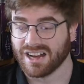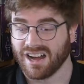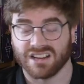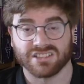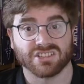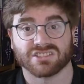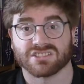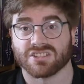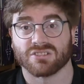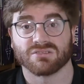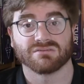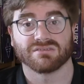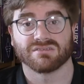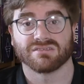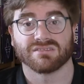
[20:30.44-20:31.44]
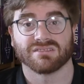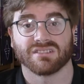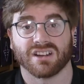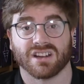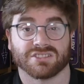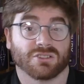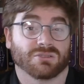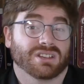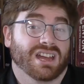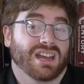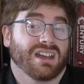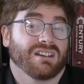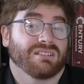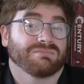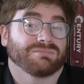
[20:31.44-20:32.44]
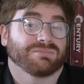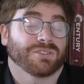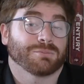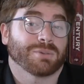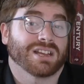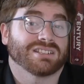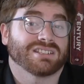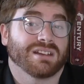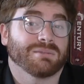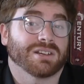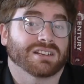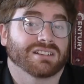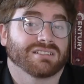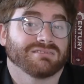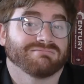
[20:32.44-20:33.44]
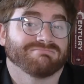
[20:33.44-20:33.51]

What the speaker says: I don't care for Pandemic.